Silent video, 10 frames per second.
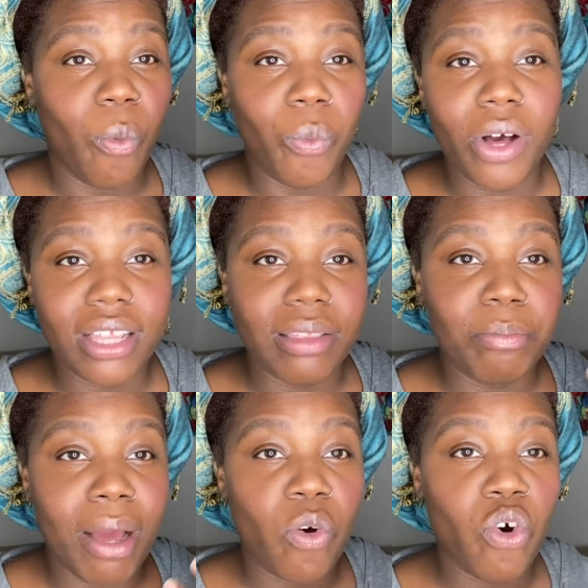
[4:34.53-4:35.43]
what
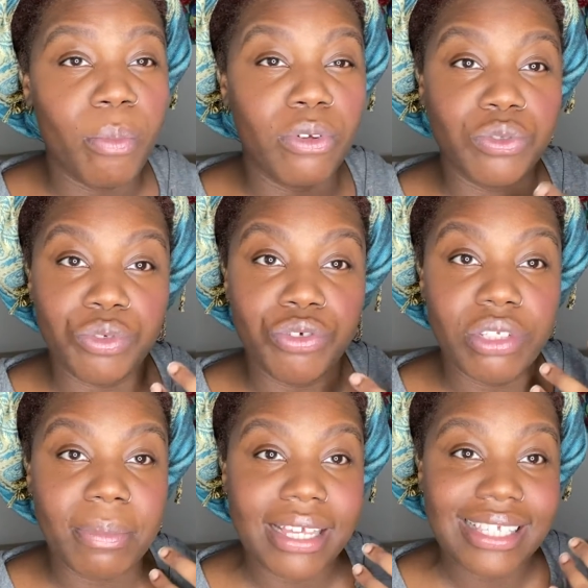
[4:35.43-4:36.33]
my hormones would do
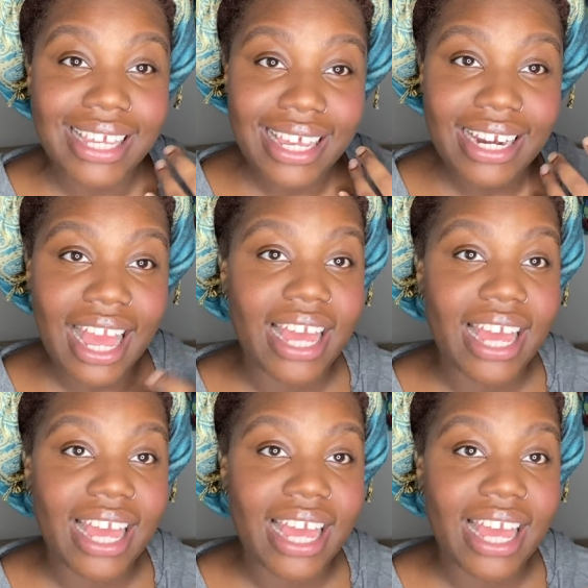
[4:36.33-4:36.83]
to my skin,